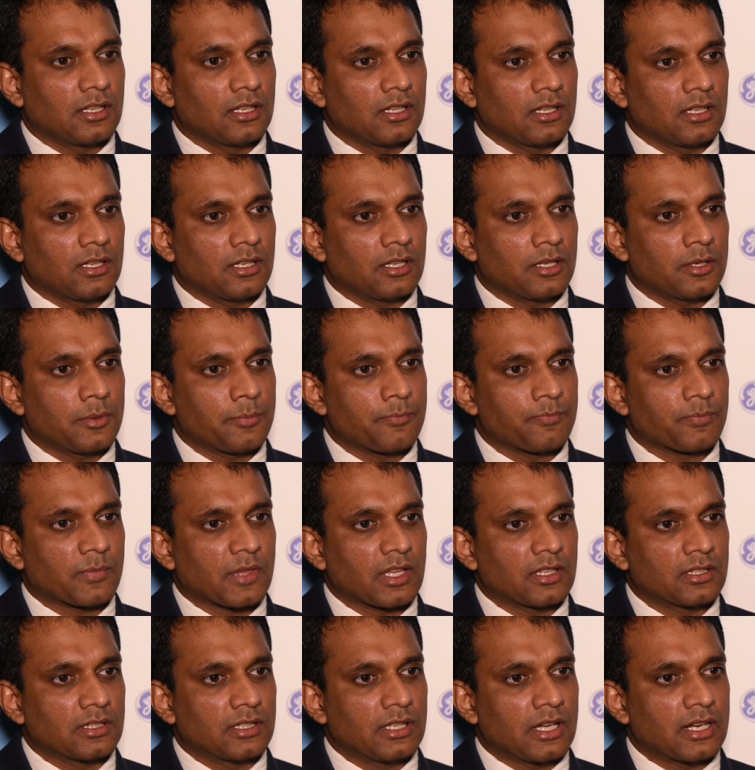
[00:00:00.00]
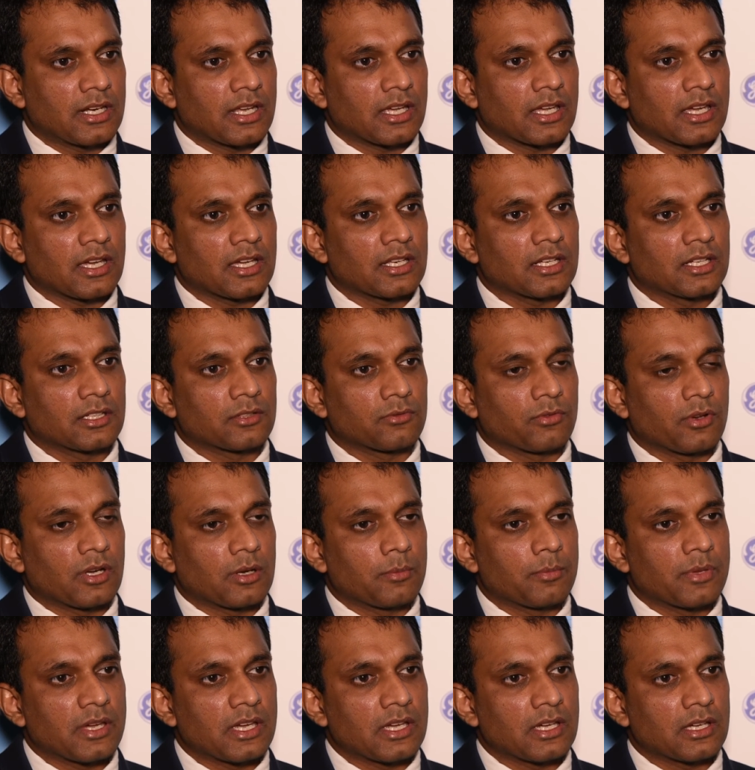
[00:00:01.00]
Um, then again it
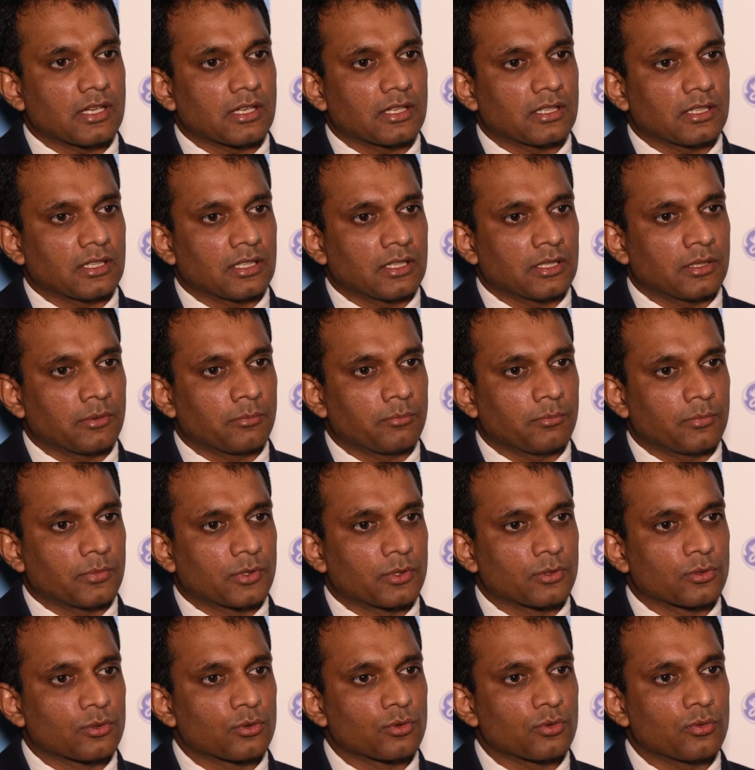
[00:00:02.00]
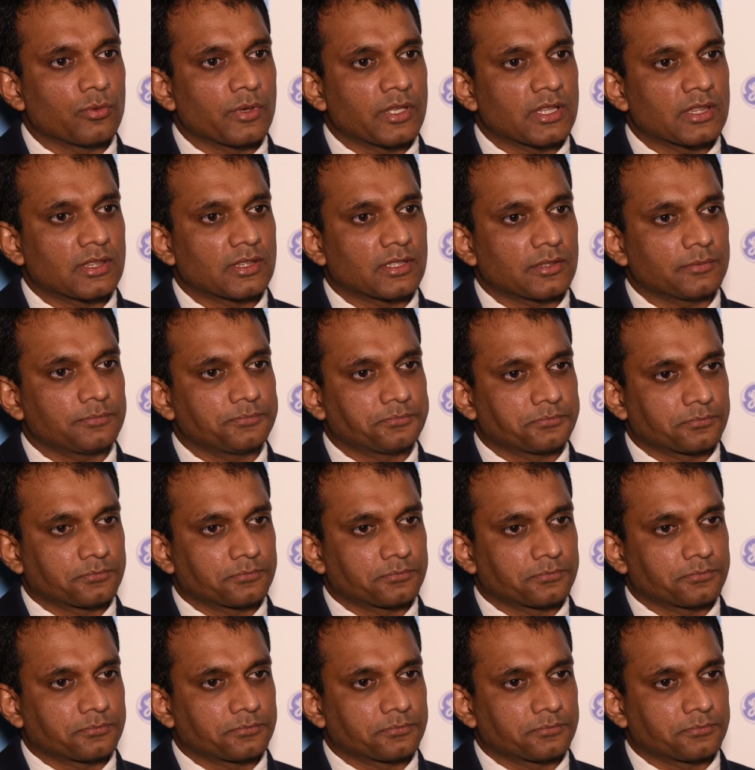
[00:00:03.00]
will be uh, to do with